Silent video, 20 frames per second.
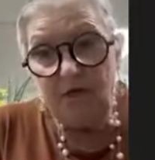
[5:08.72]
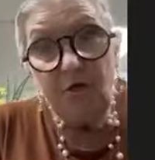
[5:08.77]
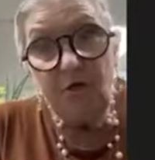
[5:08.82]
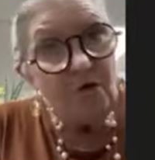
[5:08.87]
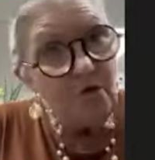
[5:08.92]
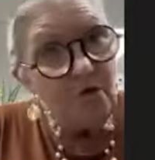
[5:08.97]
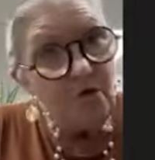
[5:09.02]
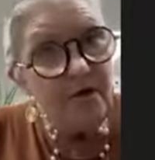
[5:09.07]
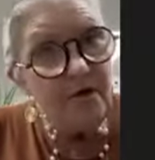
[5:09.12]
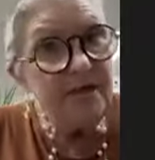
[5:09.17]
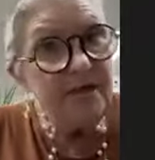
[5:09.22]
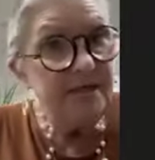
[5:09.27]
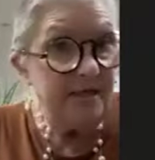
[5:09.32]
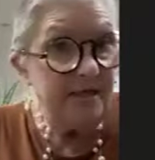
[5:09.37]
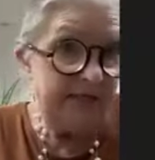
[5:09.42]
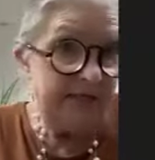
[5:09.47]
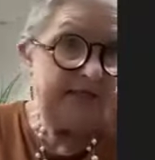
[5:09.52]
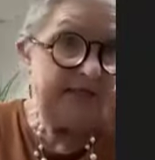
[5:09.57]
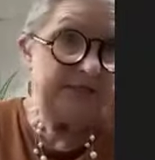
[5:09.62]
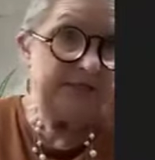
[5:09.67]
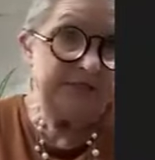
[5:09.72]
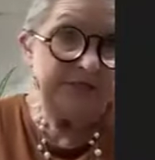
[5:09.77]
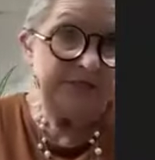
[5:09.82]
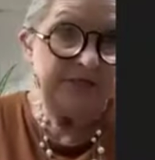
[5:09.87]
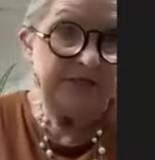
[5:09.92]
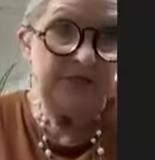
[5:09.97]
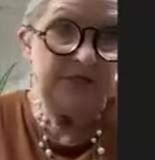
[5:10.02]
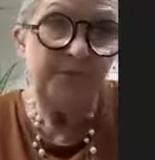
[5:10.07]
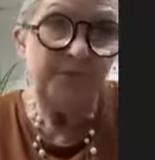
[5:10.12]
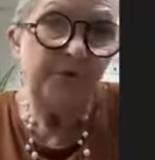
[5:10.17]
your
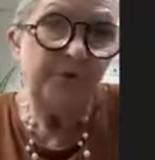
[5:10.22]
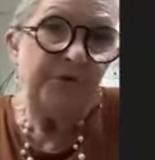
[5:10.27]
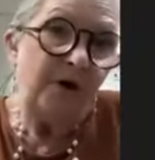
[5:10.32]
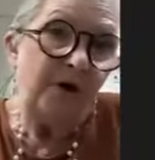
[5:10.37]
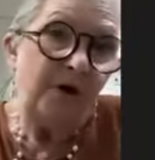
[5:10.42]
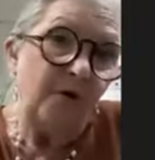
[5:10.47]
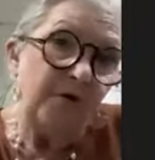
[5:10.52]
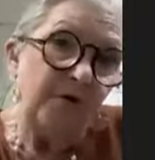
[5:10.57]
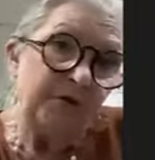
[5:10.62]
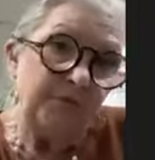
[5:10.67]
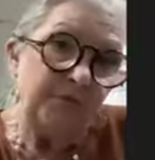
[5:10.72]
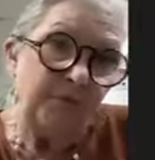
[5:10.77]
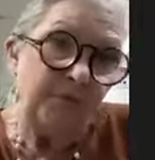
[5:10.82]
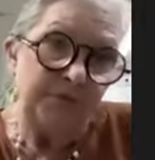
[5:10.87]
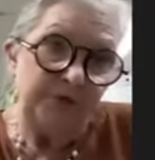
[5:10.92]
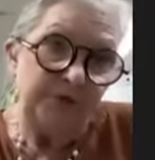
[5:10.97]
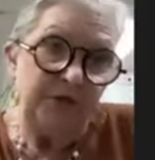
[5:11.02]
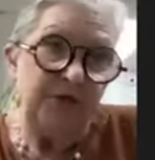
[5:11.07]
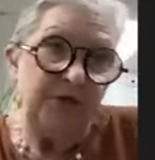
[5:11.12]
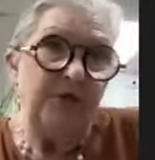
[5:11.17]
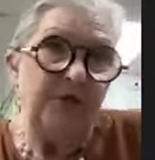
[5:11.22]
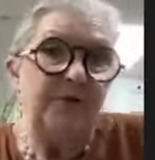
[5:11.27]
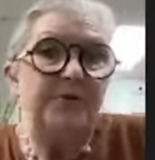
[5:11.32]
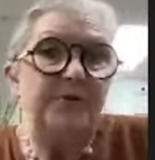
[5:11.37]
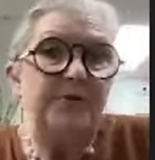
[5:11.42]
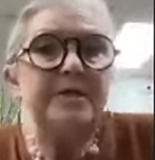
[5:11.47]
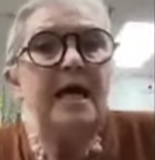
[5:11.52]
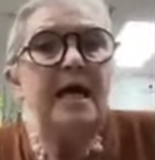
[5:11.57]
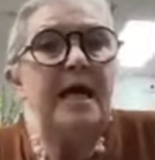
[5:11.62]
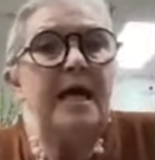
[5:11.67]
esthetician will know which one to
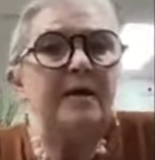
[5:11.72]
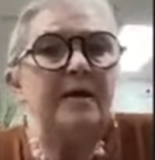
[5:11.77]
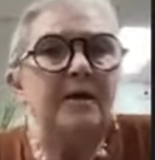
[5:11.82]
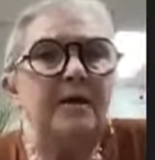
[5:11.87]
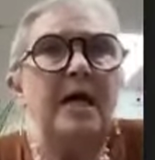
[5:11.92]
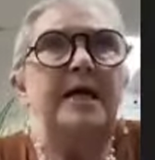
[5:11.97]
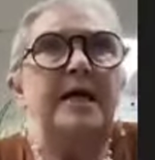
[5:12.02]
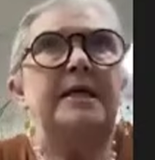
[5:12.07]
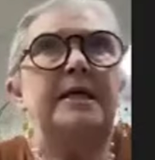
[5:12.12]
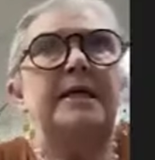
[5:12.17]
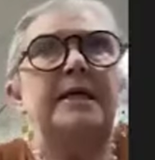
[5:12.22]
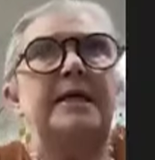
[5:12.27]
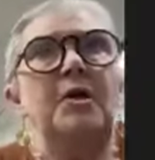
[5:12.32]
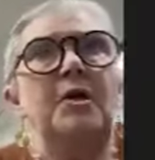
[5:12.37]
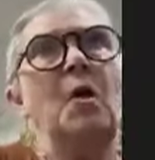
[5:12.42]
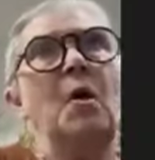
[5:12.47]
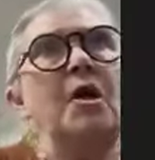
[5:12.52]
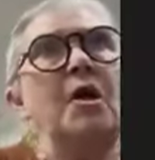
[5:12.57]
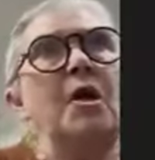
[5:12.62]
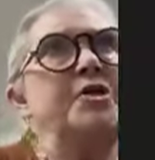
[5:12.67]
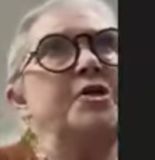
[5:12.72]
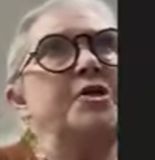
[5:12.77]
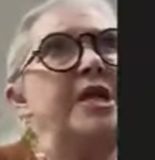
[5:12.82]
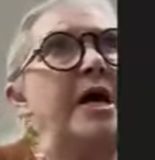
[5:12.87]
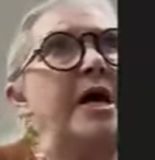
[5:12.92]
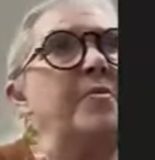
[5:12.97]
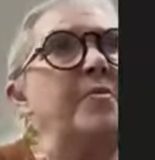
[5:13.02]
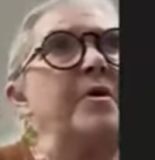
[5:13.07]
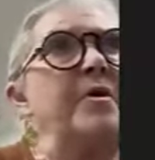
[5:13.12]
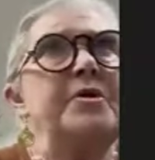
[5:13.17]
use. And I had a client in here earlier
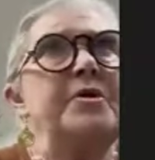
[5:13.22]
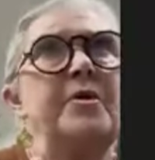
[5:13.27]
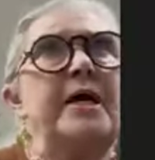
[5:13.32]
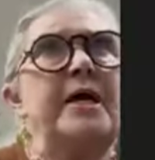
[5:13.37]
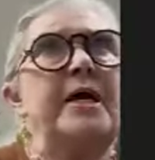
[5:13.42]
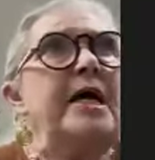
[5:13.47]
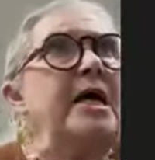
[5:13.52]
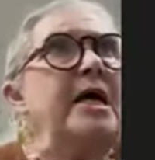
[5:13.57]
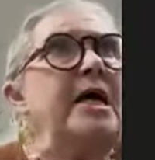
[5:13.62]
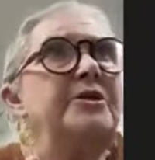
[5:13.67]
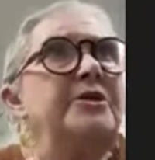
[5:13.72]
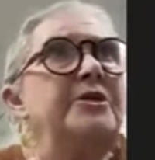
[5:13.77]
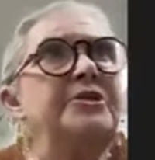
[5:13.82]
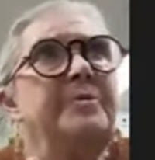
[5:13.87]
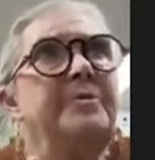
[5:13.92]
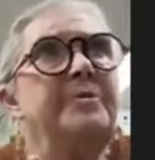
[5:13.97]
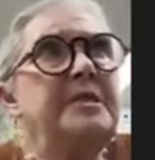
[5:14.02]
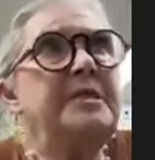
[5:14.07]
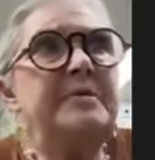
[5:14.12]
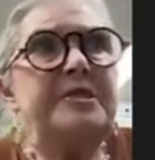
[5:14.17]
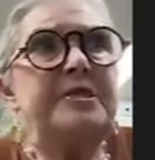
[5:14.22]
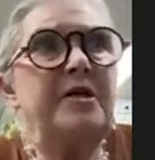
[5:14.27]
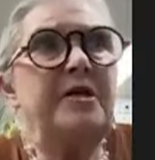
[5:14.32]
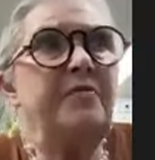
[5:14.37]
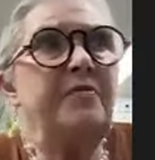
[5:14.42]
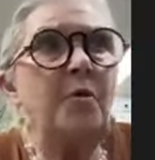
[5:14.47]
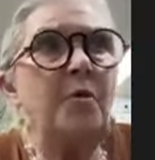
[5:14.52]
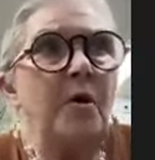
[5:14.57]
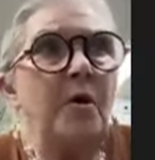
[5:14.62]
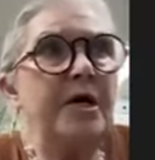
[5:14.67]
today. We were talking, she would ask me
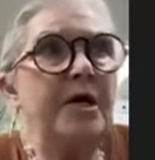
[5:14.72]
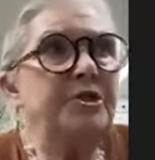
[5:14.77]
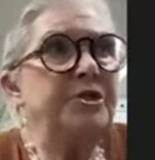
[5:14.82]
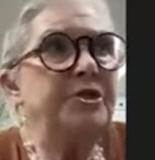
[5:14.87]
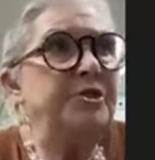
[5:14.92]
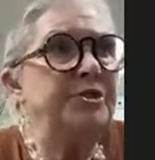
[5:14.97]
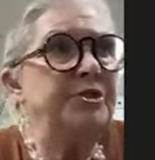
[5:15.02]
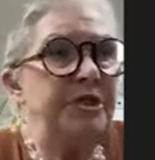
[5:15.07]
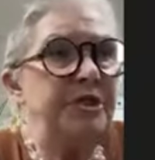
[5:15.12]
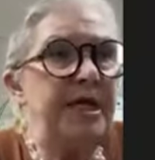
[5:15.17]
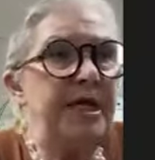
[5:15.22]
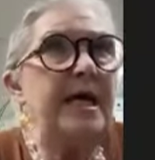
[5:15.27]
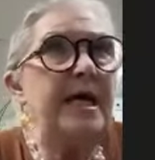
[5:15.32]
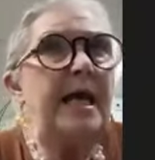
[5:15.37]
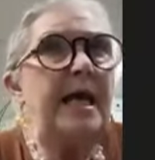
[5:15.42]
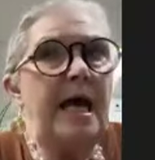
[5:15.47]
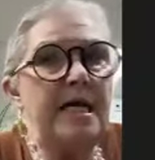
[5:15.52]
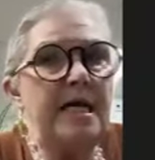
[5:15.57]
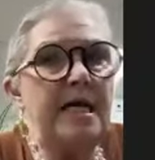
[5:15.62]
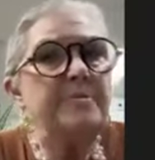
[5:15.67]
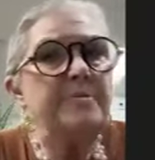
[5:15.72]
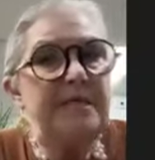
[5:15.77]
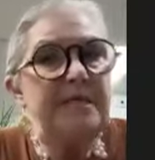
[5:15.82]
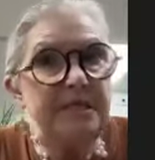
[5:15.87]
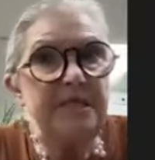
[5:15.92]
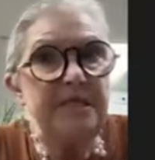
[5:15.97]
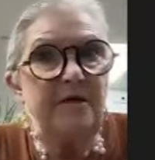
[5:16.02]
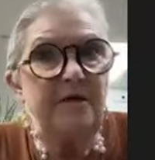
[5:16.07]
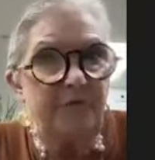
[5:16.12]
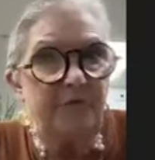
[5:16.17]
several questions. She had asked me
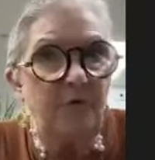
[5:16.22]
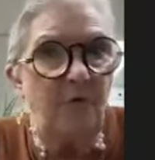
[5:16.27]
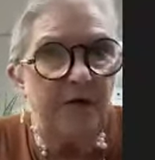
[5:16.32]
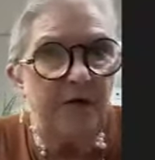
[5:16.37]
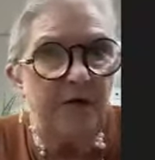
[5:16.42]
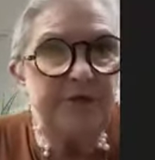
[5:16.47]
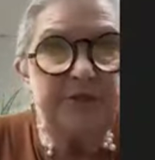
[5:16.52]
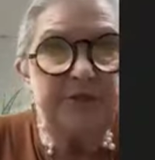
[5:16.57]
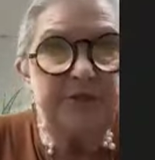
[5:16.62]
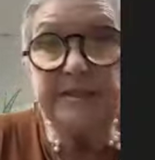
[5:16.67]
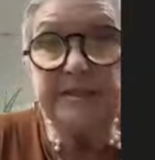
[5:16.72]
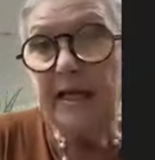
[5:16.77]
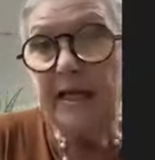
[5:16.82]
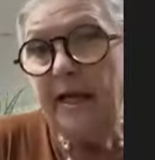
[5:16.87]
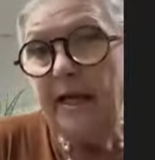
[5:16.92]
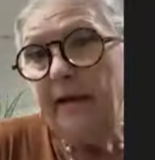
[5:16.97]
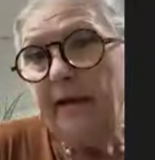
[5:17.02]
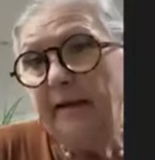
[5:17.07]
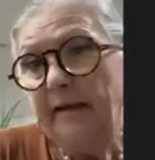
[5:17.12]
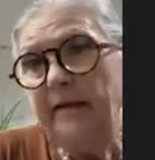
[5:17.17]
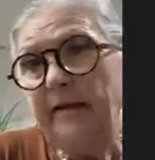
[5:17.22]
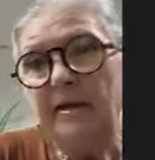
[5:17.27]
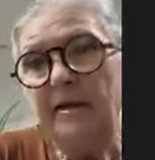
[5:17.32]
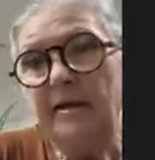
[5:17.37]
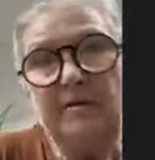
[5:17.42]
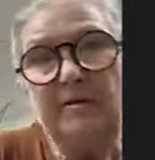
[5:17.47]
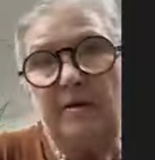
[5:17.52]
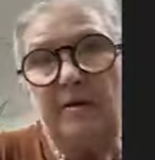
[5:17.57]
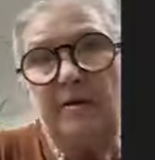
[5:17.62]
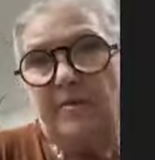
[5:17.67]
several questions,
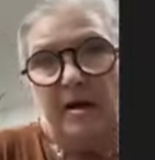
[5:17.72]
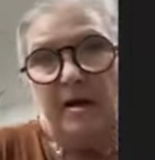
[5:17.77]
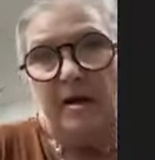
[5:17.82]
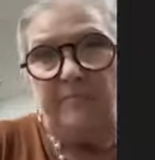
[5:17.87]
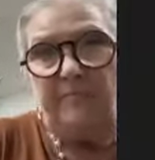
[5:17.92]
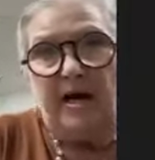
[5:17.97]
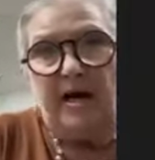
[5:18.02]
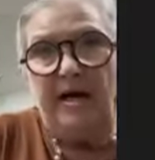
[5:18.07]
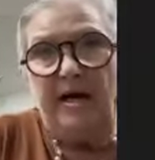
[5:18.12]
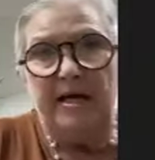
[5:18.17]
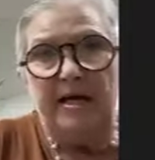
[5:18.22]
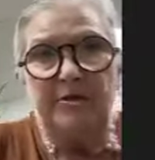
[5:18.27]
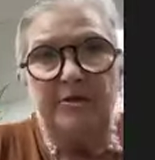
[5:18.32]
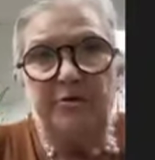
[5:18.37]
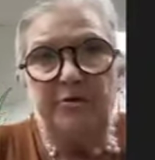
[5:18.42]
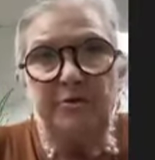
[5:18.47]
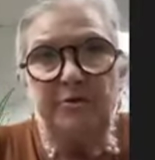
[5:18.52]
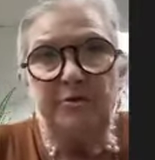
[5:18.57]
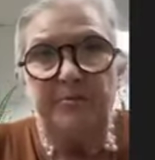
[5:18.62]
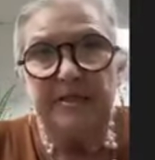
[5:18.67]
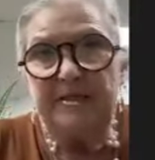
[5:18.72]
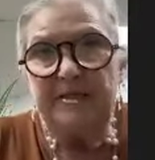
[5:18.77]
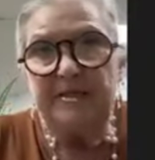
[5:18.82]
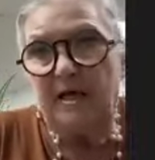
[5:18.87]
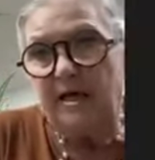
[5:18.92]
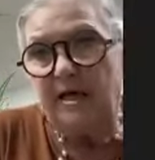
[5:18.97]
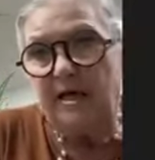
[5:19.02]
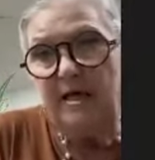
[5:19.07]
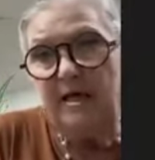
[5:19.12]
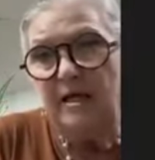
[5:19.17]
and I answer as best
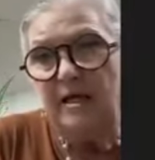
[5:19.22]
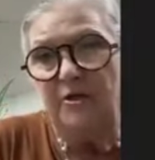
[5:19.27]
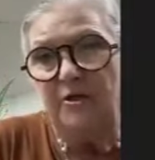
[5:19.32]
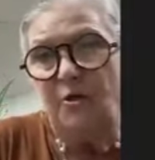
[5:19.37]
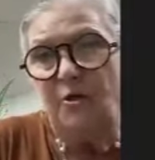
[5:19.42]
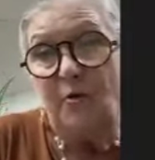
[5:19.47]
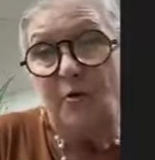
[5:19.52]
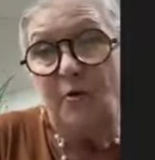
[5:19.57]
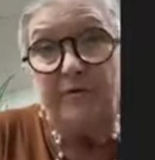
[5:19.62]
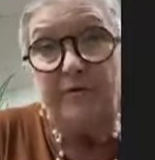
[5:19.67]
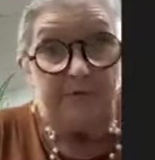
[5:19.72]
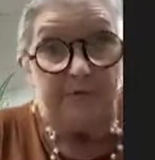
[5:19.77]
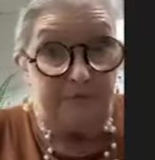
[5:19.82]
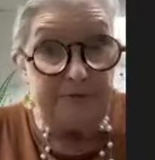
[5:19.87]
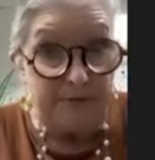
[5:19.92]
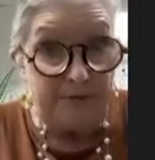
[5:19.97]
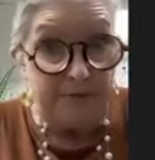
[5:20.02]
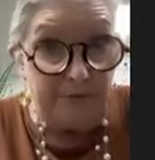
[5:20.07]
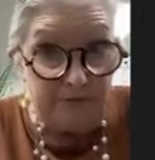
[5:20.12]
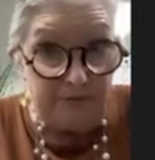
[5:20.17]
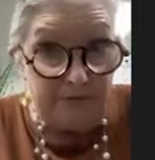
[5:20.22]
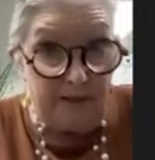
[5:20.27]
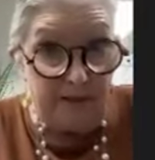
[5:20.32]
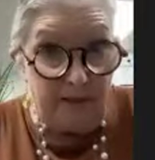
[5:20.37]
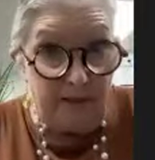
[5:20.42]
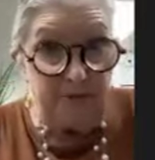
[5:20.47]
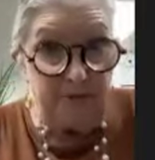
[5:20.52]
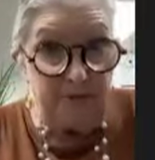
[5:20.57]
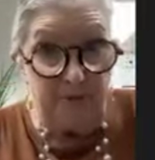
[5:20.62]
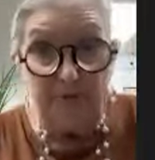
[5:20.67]
I can, if it's something that
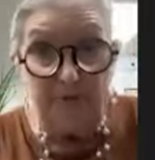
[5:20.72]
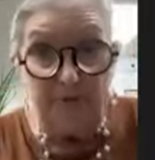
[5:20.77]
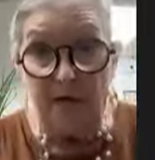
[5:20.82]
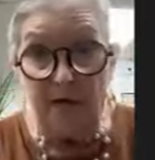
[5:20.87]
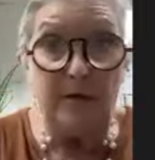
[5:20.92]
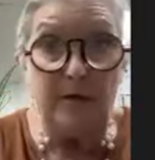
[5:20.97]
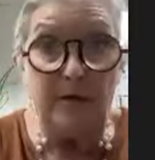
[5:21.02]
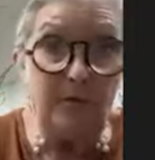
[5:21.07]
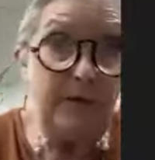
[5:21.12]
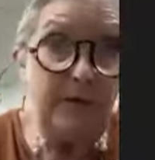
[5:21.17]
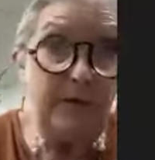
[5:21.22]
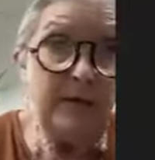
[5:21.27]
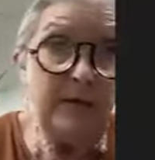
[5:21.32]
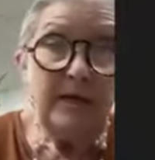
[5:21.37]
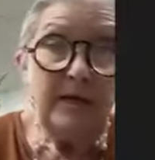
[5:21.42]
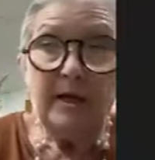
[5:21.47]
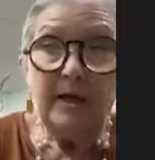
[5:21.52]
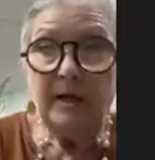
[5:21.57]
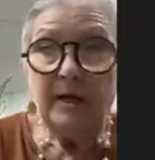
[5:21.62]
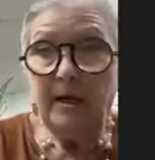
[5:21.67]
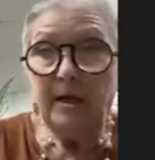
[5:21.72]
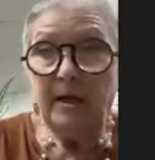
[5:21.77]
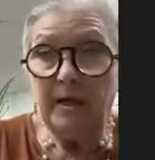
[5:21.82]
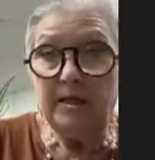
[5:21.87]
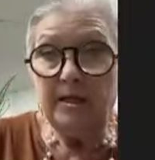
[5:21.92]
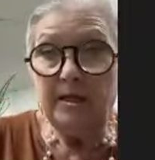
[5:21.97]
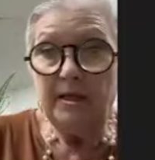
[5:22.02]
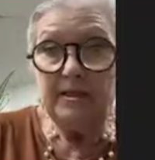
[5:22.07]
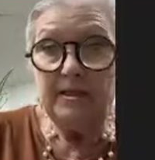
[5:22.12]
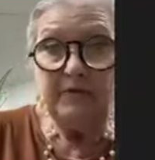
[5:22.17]
I do know.
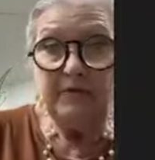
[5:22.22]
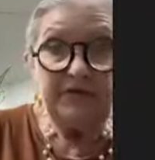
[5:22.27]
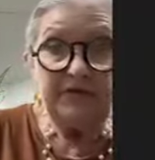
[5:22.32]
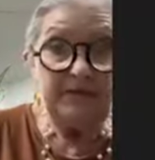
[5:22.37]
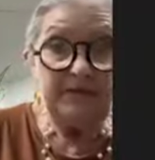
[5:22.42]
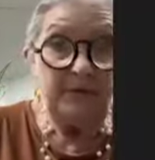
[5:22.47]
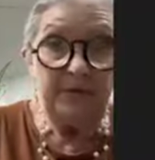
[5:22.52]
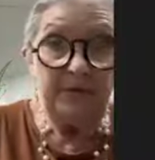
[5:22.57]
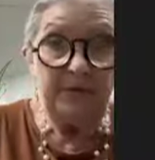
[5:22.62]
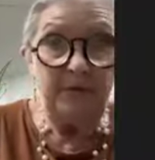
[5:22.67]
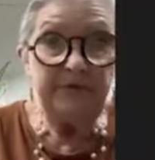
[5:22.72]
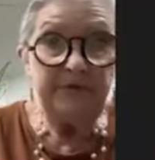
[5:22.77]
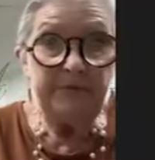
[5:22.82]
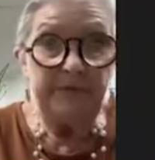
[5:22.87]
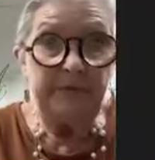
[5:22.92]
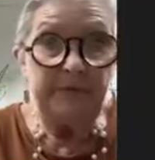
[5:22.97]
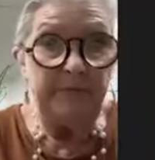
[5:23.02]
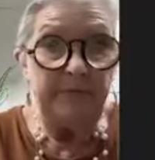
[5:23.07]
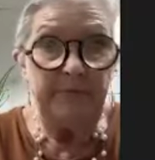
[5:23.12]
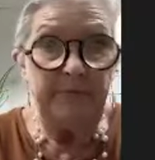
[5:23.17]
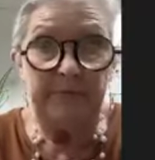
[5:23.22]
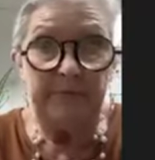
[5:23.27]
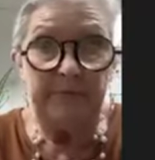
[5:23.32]
And if I don't know it, then